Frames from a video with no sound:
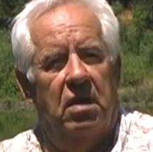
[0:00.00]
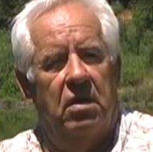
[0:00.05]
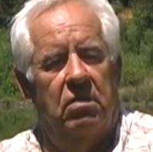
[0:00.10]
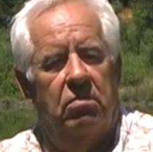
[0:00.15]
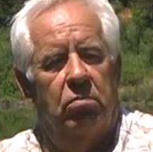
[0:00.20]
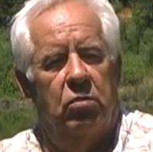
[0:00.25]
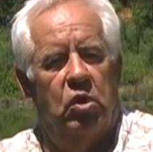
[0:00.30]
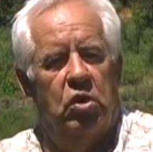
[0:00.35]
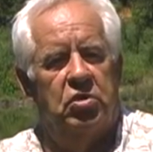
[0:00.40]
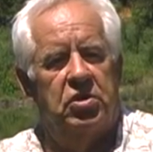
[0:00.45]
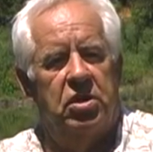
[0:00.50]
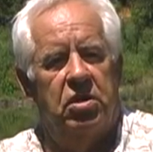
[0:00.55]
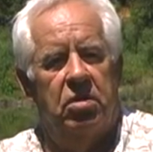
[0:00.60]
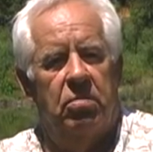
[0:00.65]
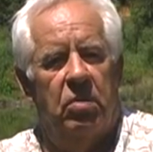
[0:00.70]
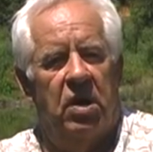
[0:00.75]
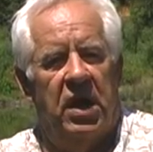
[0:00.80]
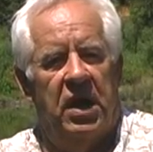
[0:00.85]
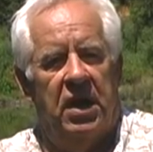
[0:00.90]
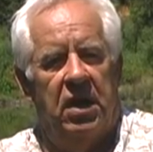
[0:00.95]
most of the
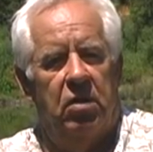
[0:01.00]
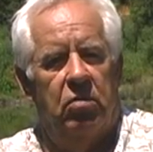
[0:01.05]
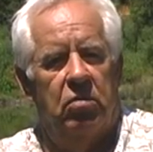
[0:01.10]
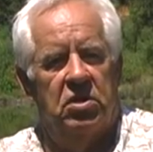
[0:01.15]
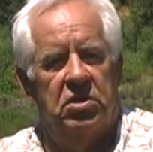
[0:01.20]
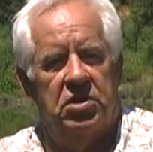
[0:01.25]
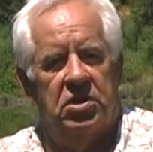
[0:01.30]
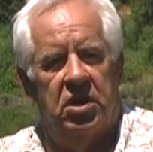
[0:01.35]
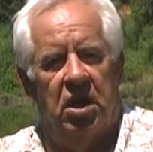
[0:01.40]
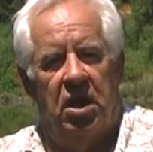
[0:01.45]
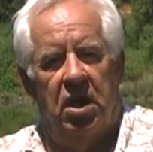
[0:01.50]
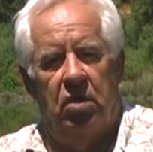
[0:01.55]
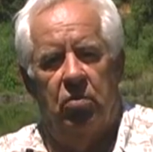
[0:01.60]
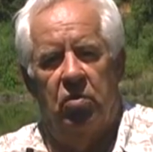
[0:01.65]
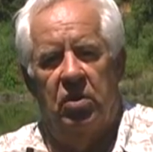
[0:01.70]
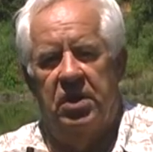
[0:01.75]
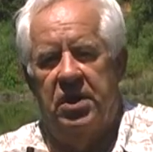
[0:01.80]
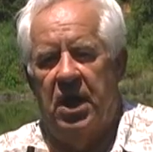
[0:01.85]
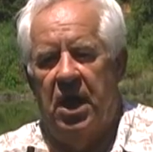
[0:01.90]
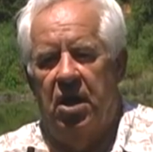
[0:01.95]
mining was done
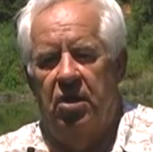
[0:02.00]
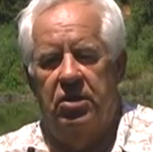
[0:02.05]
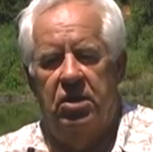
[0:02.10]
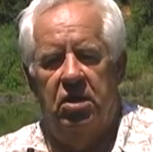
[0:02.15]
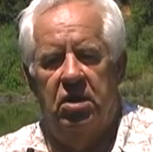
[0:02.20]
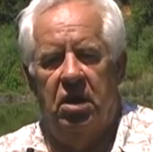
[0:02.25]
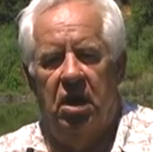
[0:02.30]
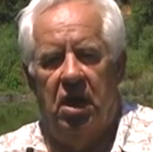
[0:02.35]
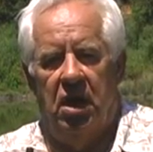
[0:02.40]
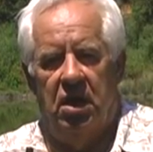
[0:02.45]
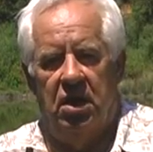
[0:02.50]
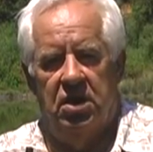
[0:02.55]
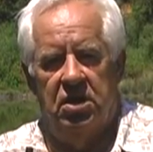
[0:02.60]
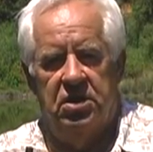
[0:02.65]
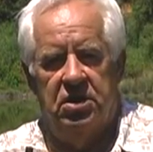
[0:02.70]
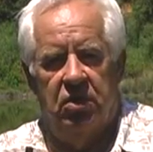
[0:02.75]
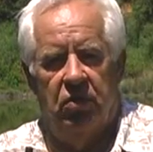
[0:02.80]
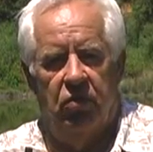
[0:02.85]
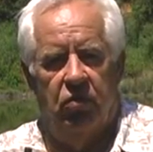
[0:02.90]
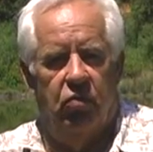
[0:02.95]
without the
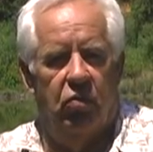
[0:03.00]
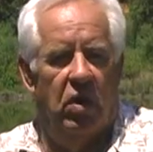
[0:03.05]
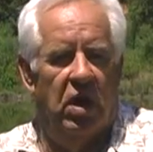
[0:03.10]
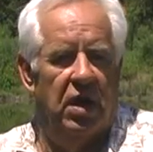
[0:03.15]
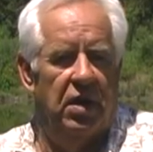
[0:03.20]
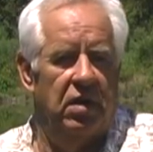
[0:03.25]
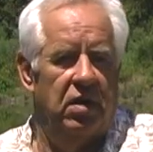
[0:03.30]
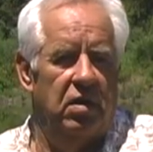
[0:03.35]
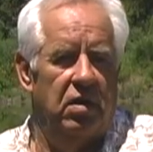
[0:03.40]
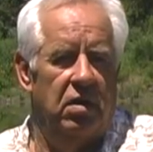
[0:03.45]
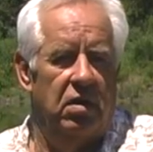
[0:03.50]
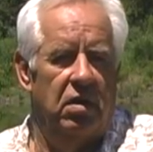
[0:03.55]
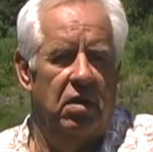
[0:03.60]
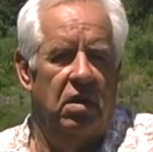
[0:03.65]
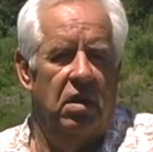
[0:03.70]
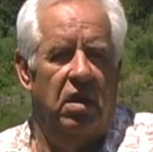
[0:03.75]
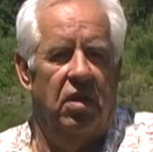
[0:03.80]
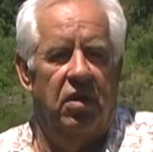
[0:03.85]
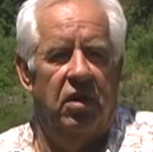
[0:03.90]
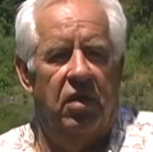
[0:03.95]
knowledge of what
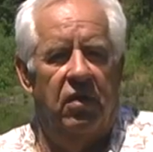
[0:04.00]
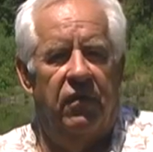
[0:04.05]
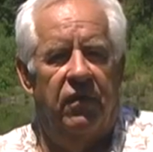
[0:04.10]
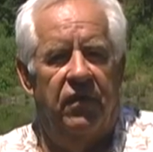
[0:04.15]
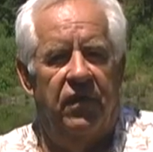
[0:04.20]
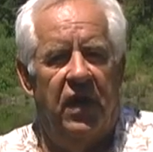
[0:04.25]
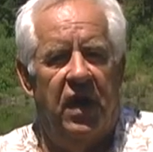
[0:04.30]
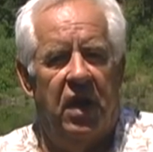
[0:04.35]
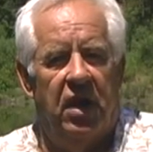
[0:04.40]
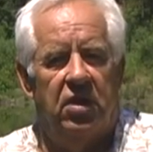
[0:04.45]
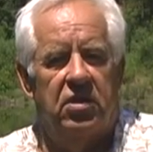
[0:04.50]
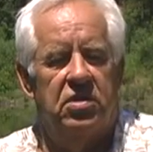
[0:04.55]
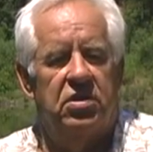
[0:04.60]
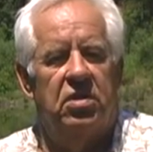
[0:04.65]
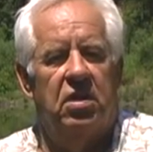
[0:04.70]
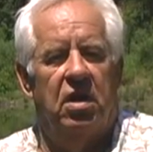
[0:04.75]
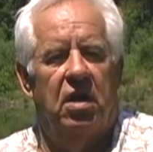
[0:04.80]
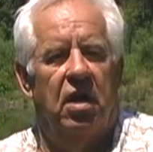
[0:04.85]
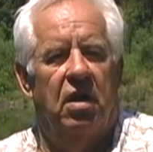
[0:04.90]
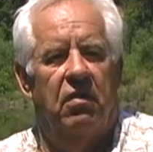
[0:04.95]
the effects
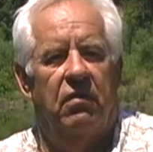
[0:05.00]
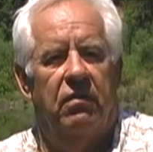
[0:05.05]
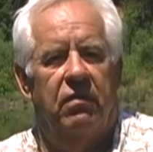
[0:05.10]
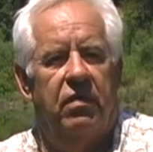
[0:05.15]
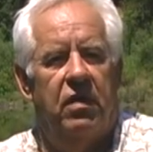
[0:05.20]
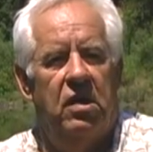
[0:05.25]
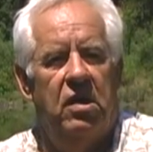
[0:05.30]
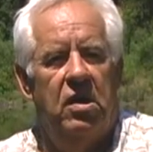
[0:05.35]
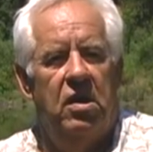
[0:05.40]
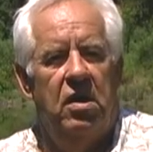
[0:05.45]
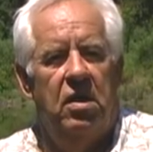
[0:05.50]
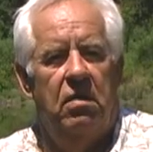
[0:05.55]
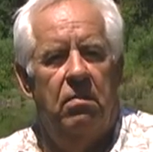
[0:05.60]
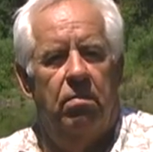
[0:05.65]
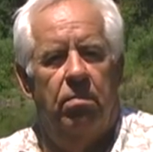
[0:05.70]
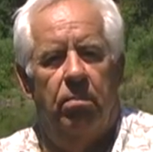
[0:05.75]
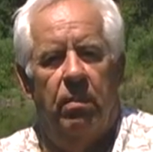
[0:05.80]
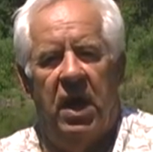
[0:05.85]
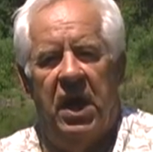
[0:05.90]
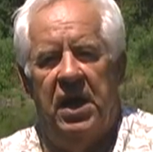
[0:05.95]
of
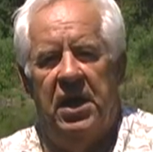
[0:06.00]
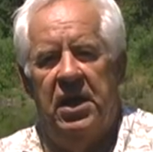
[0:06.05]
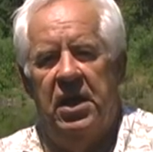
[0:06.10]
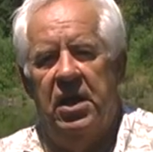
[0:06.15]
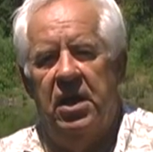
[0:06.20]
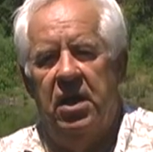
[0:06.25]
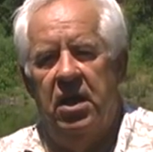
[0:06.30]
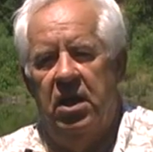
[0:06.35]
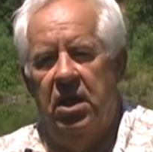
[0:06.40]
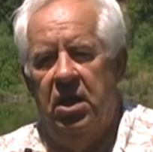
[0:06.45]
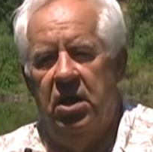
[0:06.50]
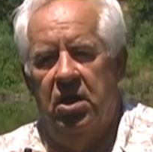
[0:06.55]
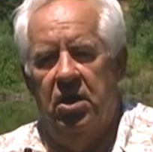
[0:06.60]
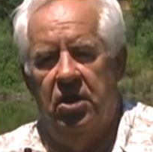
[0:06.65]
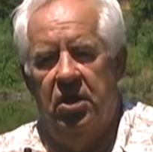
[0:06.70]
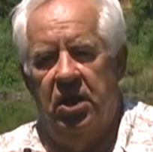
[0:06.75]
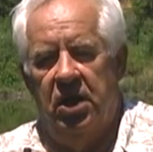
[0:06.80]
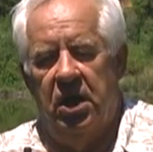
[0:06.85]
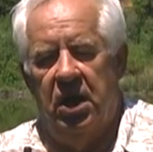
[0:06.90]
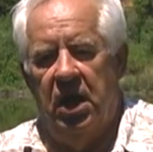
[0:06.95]
mining
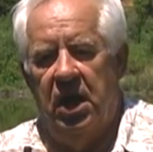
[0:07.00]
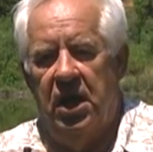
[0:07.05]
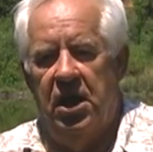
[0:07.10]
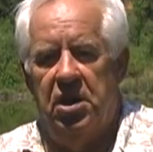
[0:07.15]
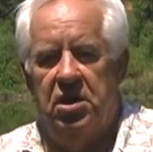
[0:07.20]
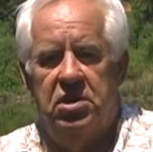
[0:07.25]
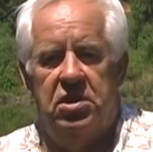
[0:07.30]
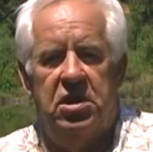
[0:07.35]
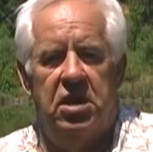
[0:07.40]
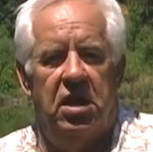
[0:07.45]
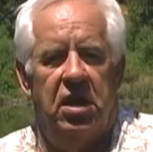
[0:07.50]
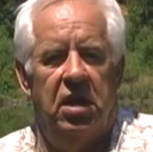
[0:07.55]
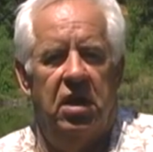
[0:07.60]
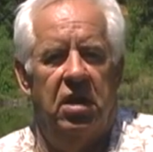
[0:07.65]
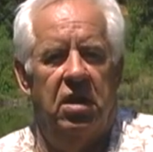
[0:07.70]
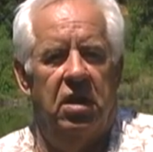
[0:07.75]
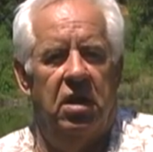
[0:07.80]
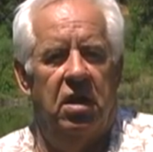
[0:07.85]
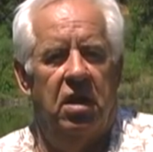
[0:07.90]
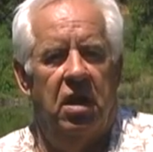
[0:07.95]
in the
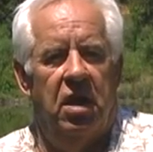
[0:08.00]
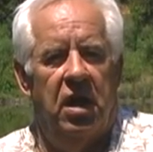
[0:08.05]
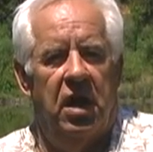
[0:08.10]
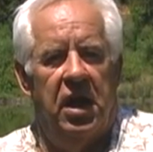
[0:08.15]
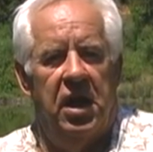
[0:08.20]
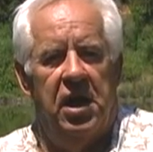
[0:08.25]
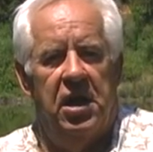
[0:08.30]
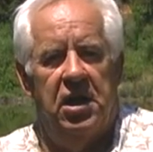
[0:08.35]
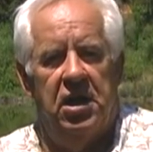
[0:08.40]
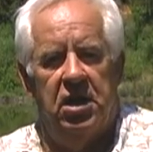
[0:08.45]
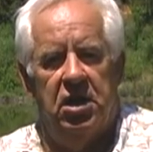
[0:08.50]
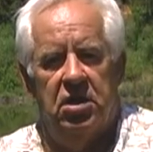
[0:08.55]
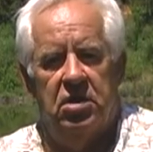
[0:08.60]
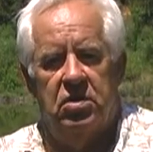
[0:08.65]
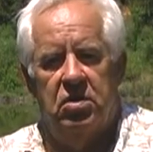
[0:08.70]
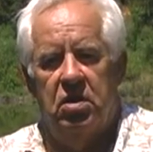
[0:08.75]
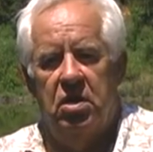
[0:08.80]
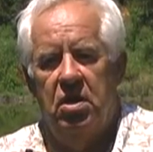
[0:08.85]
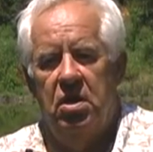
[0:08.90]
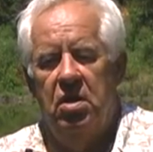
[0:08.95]
1880s
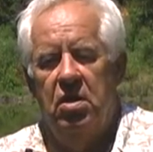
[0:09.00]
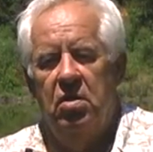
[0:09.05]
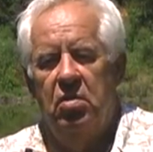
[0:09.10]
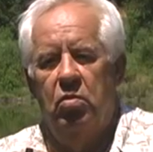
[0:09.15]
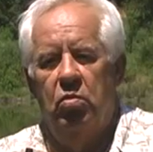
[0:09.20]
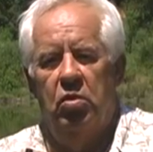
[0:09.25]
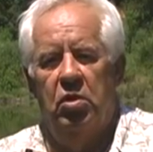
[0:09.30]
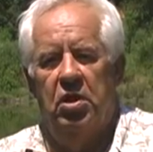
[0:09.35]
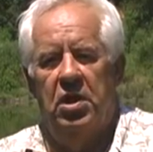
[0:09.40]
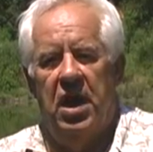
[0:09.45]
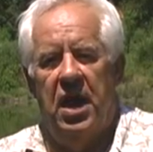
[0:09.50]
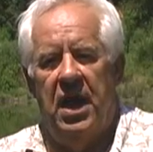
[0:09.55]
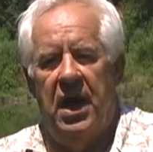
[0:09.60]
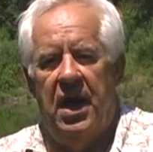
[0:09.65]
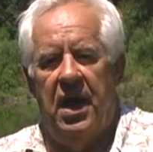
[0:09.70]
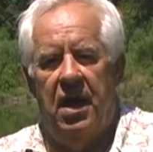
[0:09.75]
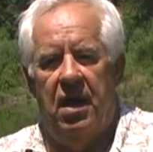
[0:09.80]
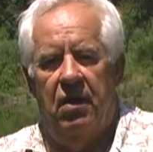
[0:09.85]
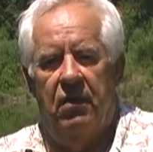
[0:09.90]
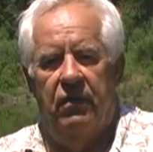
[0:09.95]
would
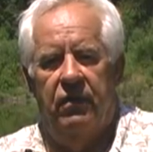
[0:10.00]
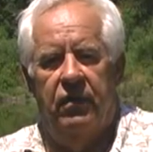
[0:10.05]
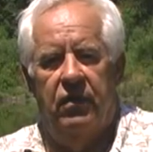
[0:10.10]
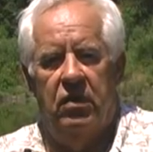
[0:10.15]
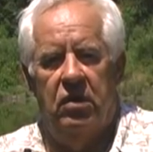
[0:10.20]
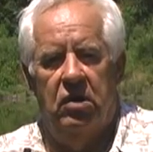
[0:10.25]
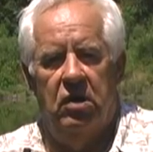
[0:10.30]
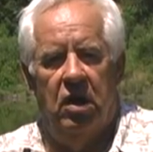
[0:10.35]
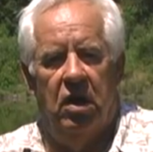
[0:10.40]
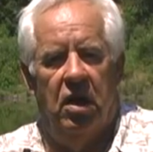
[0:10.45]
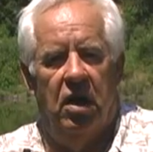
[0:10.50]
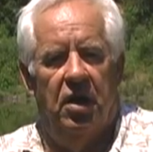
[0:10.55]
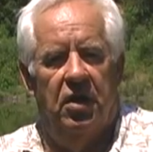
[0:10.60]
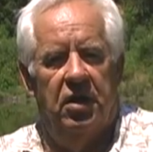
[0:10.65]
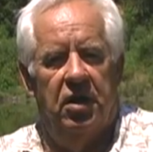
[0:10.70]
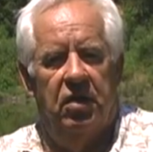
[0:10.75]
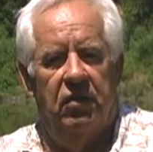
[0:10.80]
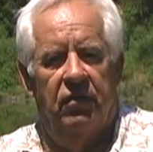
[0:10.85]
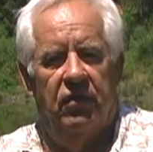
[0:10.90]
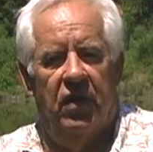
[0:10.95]
have on
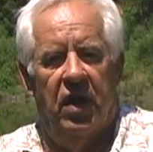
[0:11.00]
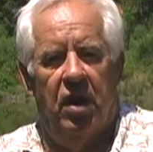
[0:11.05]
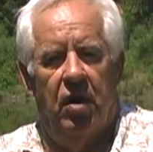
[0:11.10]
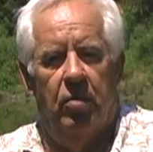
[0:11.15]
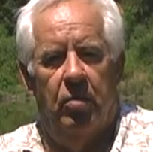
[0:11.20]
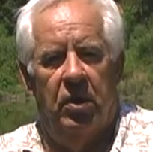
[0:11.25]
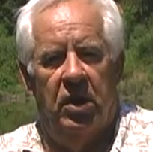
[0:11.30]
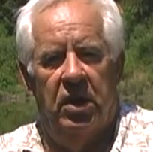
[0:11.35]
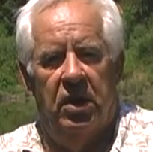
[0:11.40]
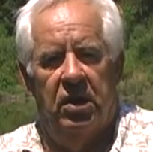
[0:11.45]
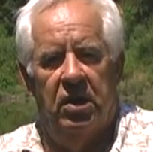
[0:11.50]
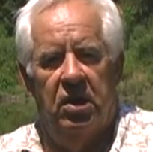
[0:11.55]
the environment.